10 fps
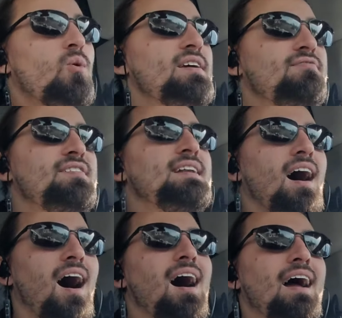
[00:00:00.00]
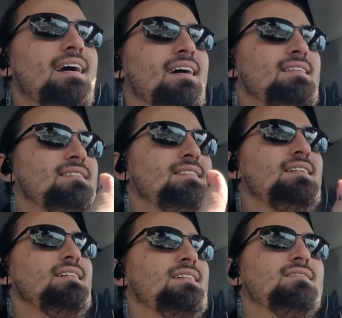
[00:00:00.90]
feet high, and
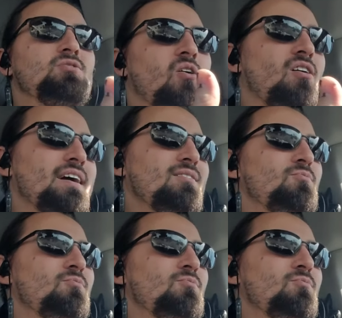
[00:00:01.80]
the target